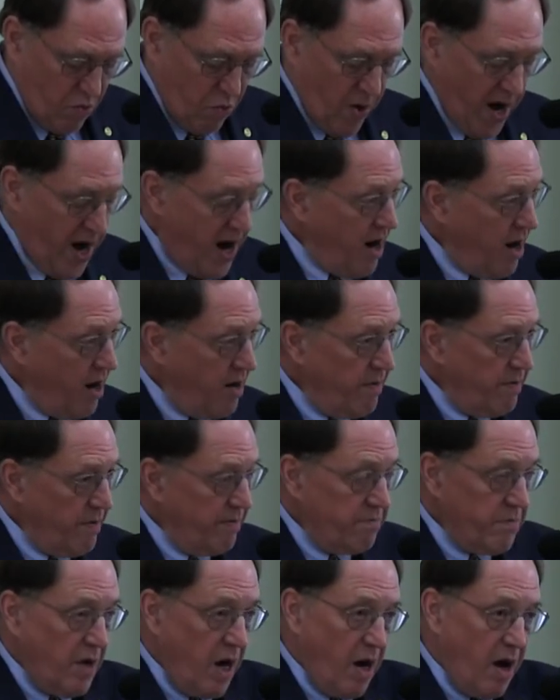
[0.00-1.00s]

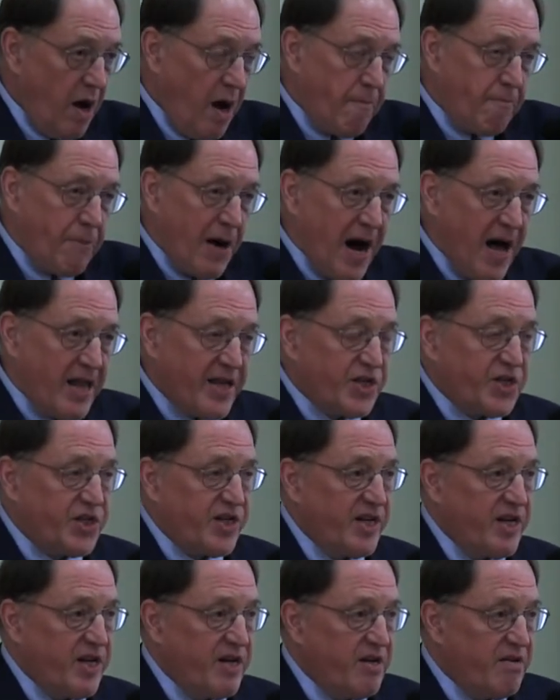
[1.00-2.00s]
Where a
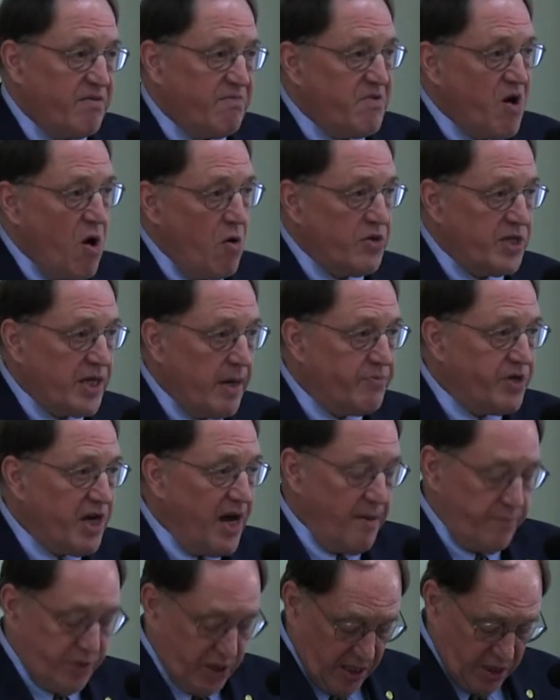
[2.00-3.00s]
policy known
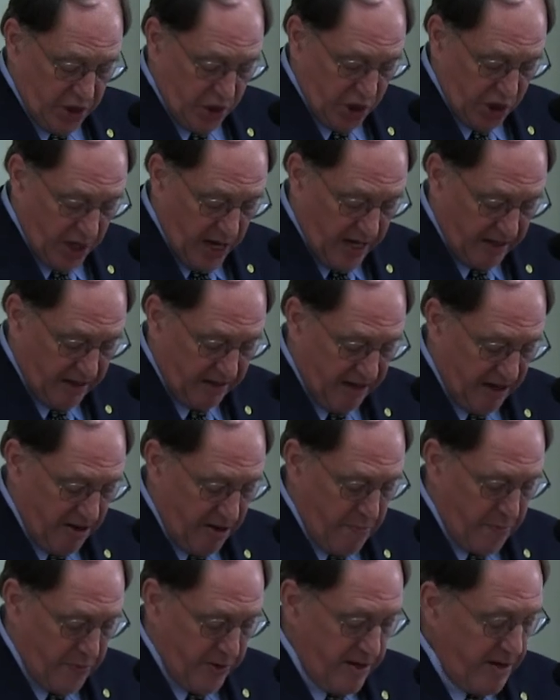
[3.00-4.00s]
sometimes as shock
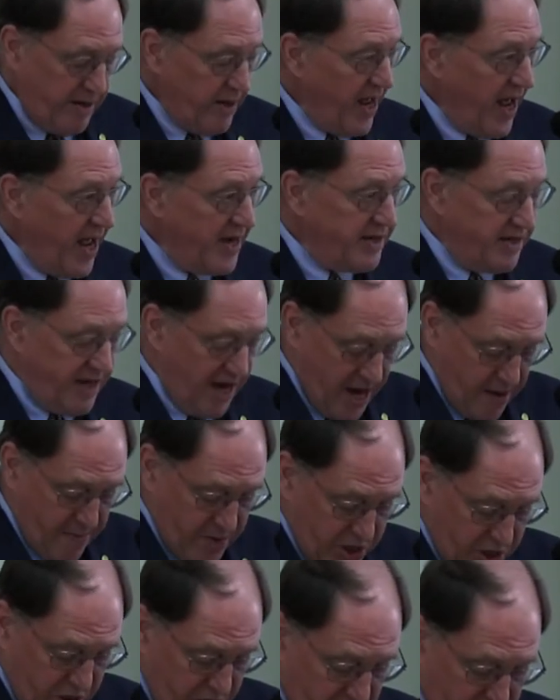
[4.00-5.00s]
therapy had
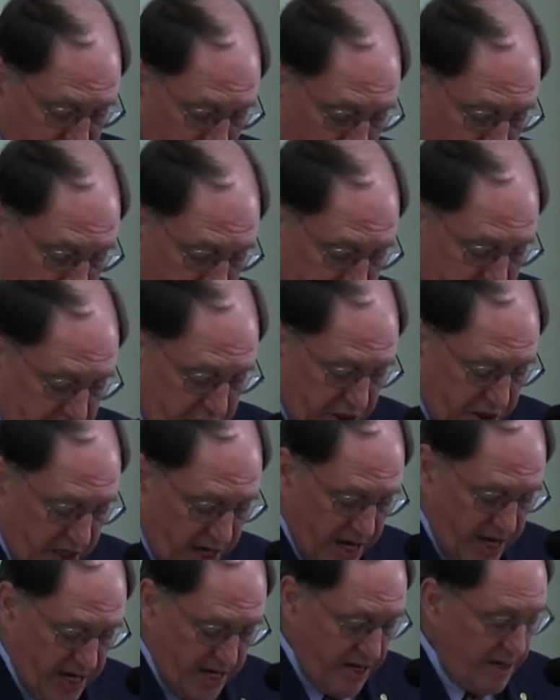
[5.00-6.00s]
damaged Polish
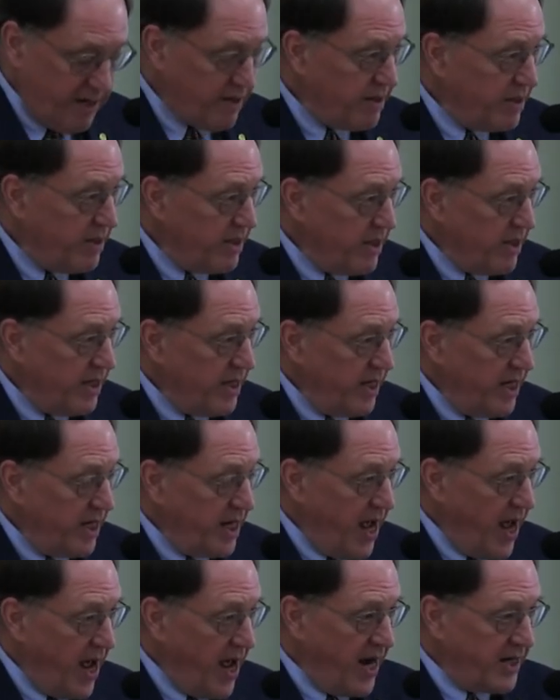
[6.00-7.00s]
society,
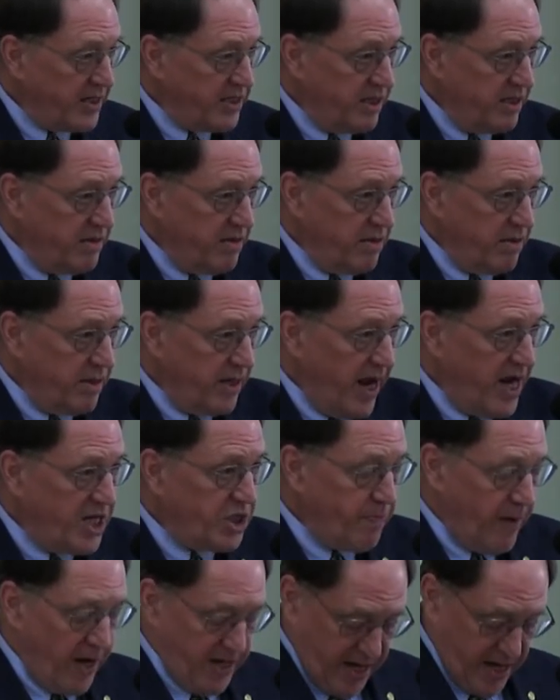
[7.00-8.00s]
he acted
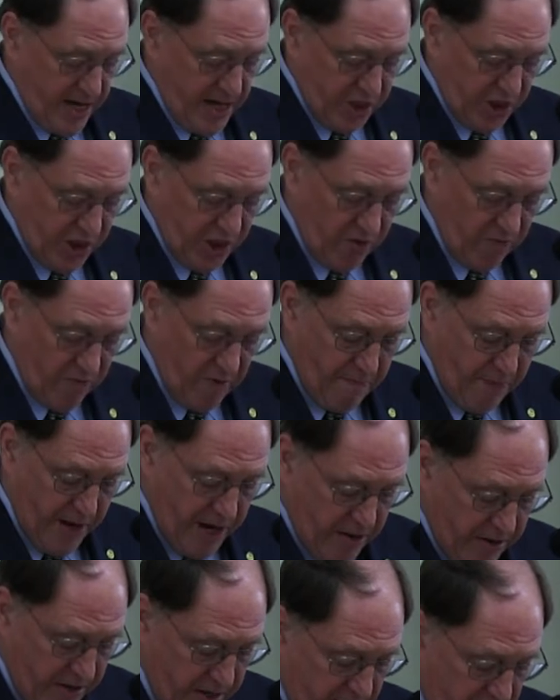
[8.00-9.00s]
case by case to
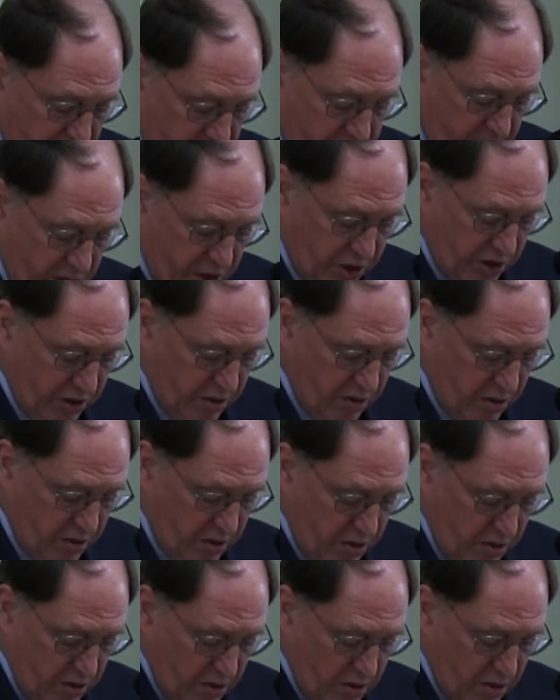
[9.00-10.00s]
repair the damage.
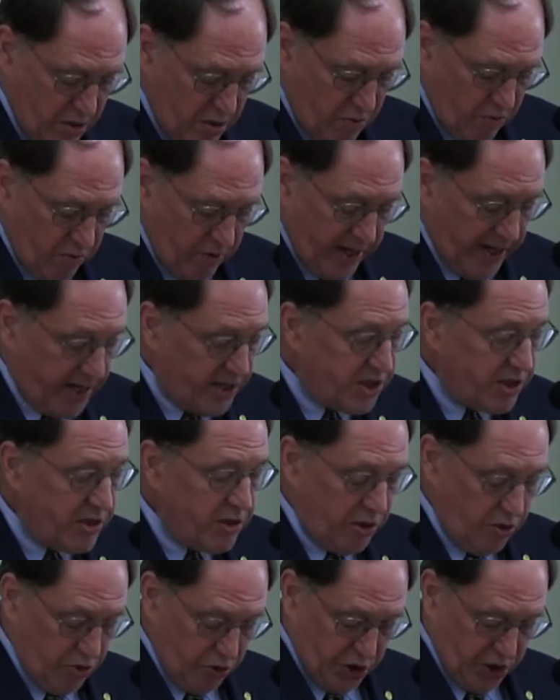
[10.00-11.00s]
Where
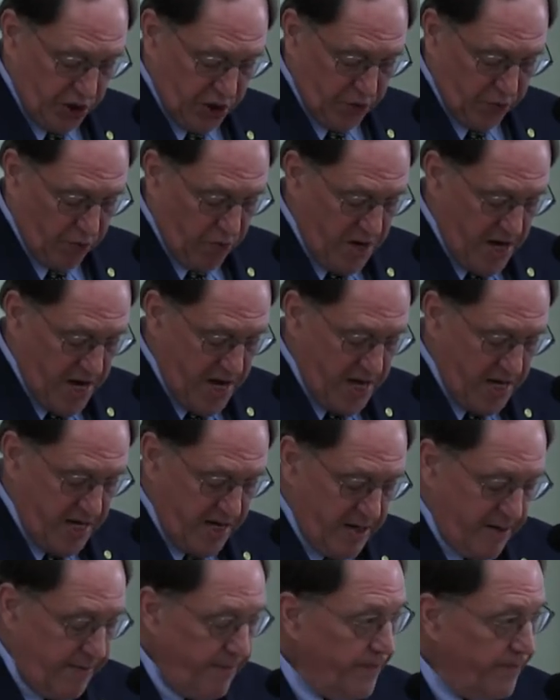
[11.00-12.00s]
institutions were
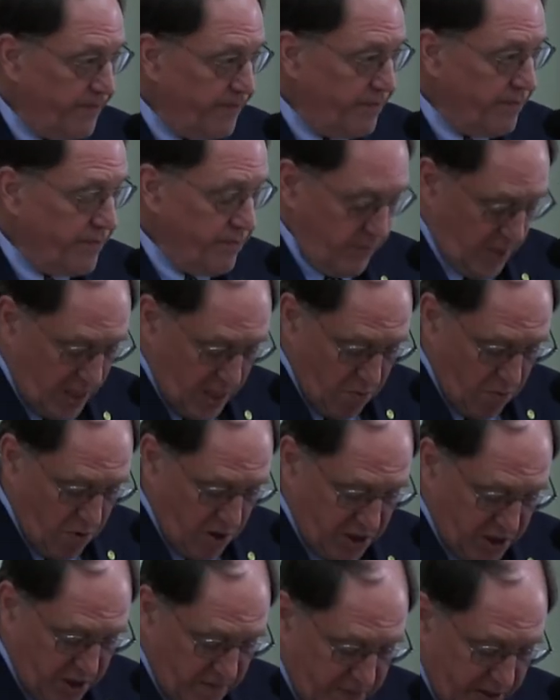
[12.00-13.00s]
needed, he
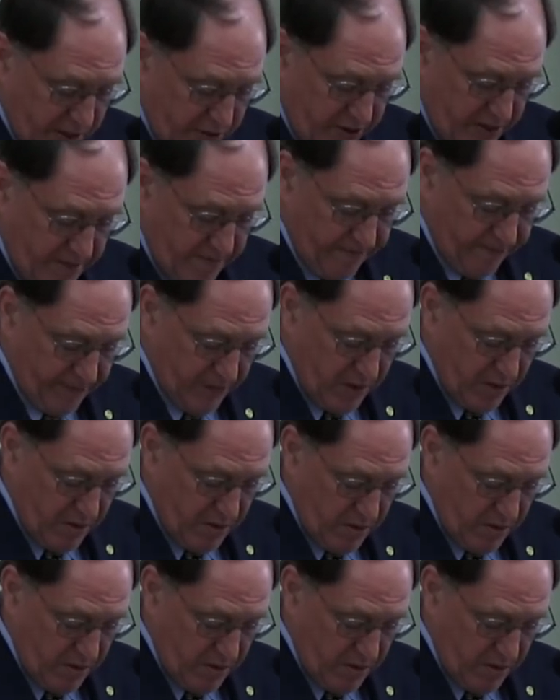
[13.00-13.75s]
worked to build them.